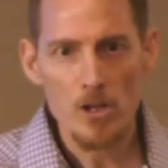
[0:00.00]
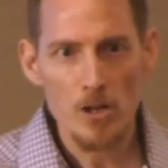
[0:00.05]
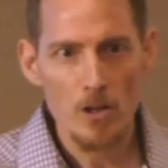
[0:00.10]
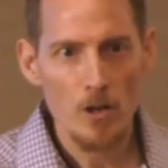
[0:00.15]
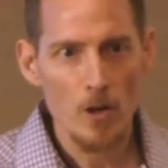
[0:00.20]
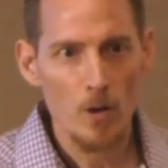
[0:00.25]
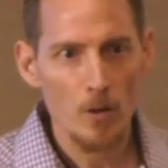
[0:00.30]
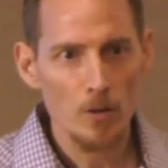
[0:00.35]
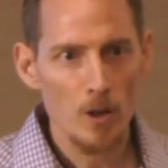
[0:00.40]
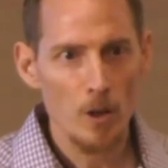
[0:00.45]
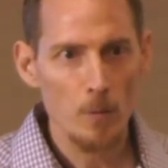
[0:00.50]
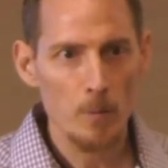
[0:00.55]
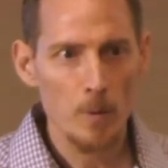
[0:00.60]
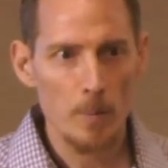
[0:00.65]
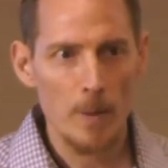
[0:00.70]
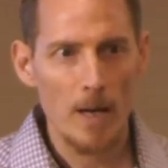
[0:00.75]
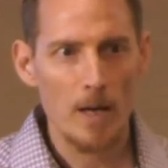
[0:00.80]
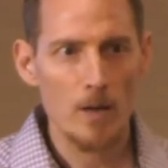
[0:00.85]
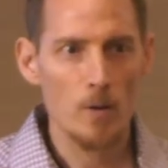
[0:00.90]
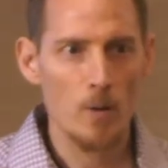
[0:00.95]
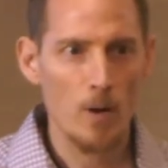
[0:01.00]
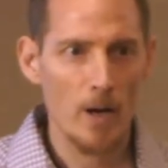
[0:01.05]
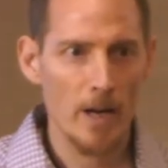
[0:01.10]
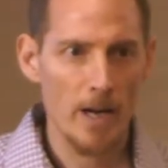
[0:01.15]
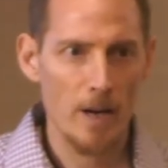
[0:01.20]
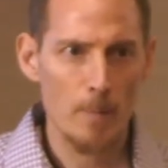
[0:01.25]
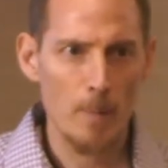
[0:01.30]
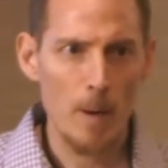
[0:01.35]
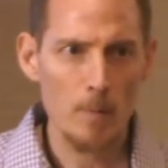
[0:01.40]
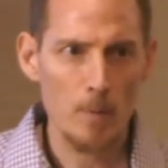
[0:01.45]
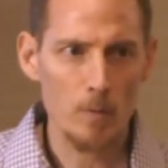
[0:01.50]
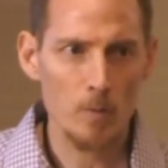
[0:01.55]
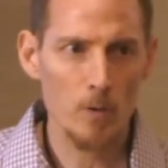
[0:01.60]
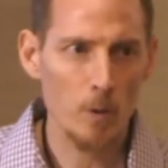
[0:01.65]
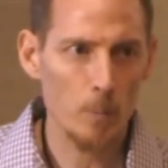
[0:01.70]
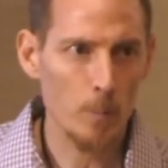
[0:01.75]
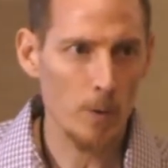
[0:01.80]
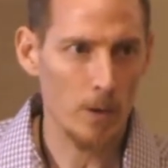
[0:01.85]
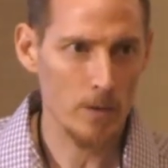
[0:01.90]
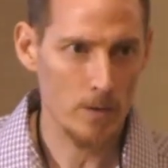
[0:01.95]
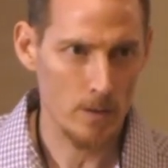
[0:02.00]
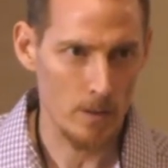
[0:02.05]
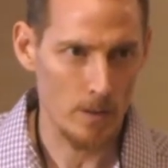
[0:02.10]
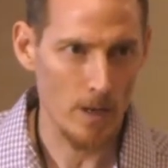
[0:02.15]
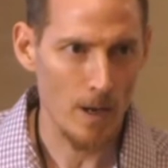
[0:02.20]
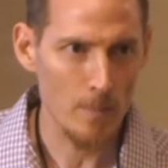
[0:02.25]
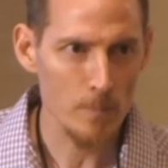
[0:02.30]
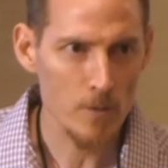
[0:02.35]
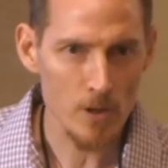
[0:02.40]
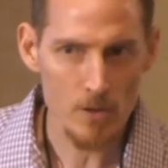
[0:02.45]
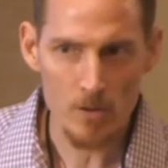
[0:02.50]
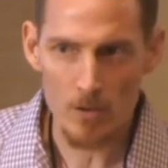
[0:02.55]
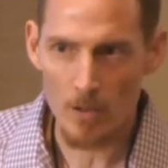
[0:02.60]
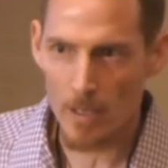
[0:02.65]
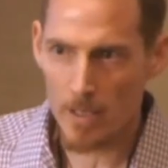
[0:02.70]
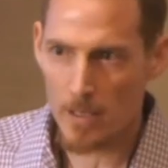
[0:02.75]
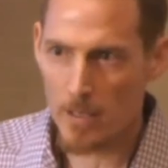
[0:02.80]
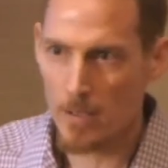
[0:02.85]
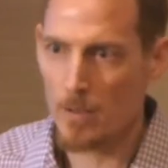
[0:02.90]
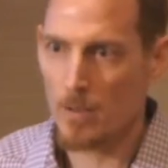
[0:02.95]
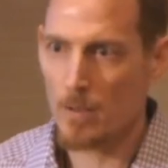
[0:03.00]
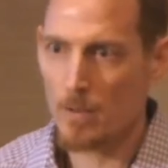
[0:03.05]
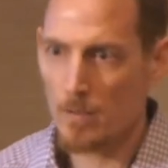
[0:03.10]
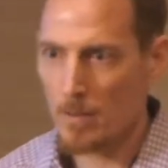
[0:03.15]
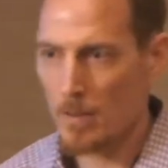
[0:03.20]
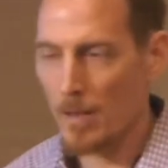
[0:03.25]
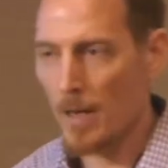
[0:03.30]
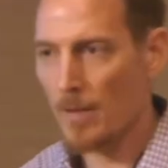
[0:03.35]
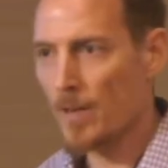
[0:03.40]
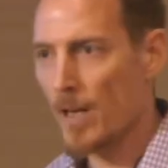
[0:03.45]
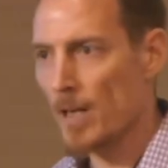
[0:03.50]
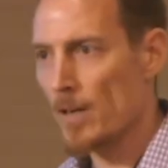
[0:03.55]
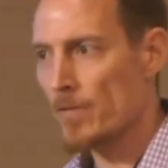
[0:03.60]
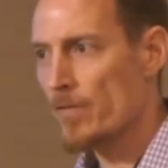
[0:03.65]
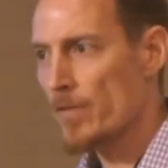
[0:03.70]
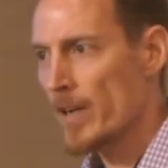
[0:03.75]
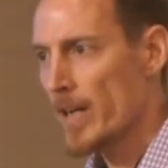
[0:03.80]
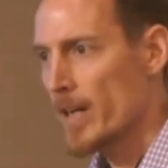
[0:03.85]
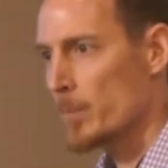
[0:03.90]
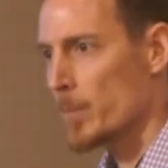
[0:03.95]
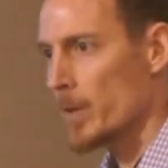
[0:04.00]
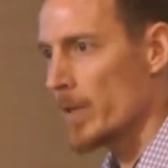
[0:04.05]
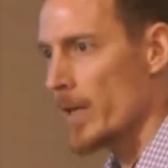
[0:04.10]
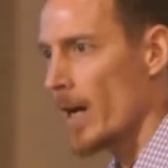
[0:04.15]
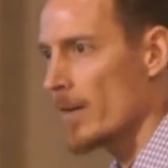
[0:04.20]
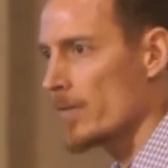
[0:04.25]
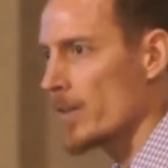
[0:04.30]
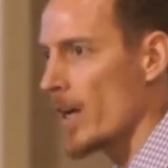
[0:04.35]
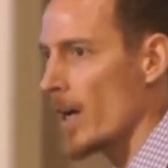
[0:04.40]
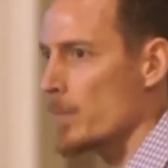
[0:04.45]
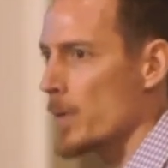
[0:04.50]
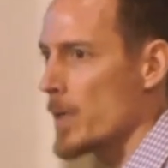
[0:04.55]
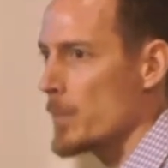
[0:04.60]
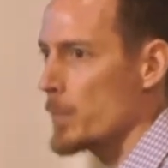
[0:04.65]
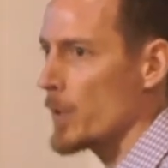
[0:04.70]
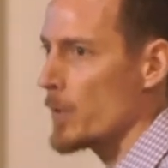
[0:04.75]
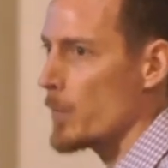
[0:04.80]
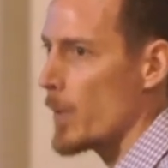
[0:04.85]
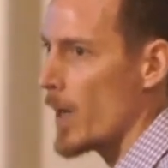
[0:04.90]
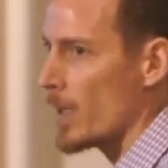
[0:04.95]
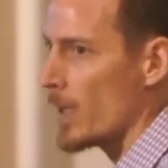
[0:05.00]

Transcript: you to know a little bit about who I am. I'm a real person. I'm just like you. I've got a family. I've got people in my